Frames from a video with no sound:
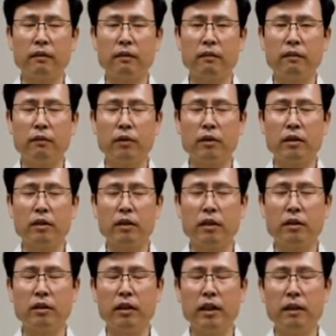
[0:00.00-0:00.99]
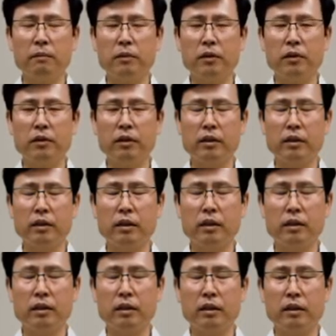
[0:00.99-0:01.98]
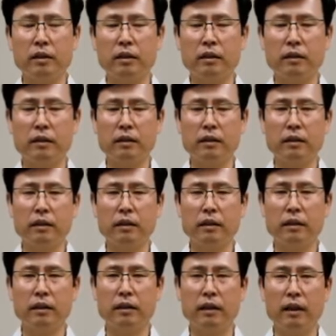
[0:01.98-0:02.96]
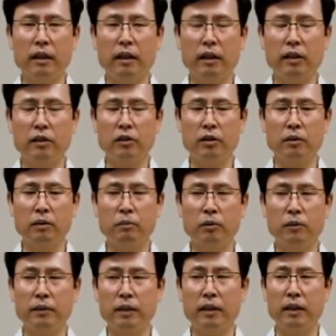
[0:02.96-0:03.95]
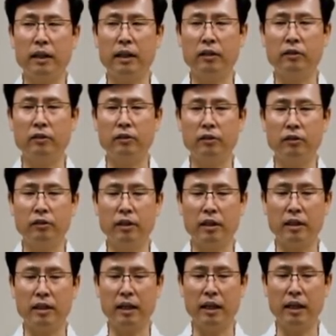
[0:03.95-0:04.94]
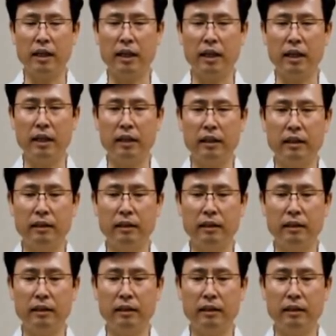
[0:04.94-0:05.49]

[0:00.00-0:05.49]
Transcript: Focus on your hip joints. And energy is moving down to the side.